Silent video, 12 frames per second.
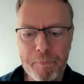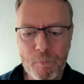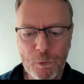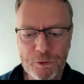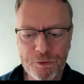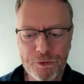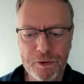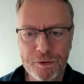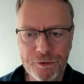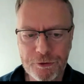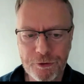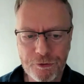We're
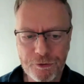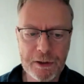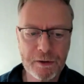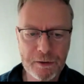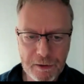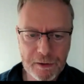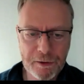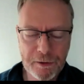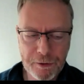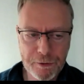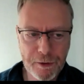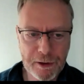starting to see, and the
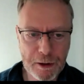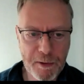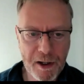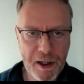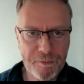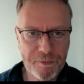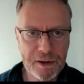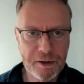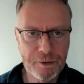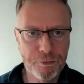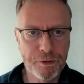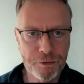good thing about having
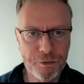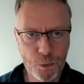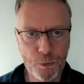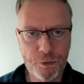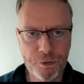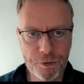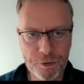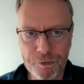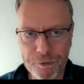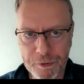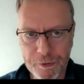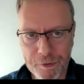these first auctions
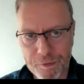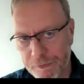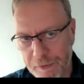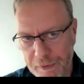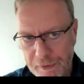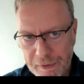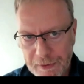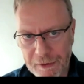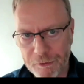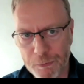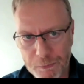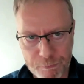and
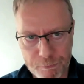actual